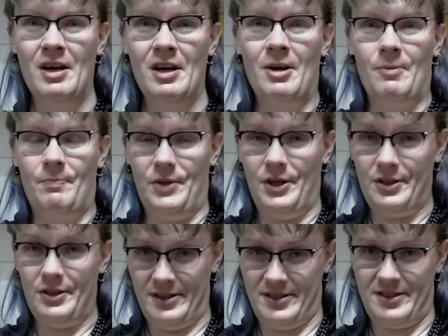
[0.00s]

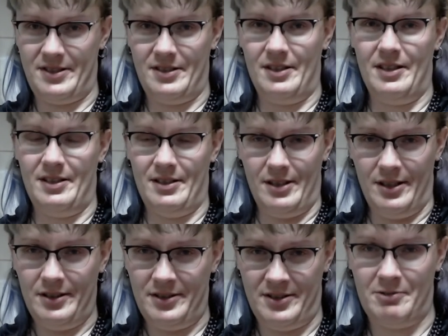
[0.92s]
it is
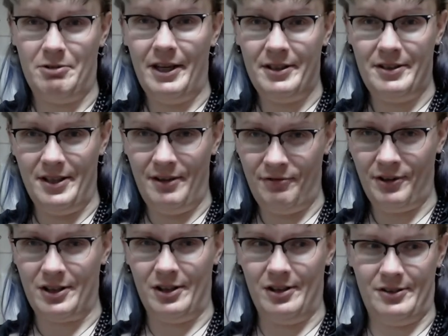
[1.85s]
quite
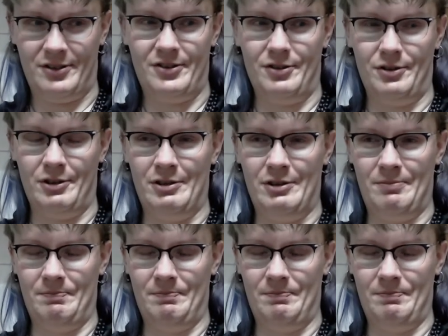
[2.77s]
difficult to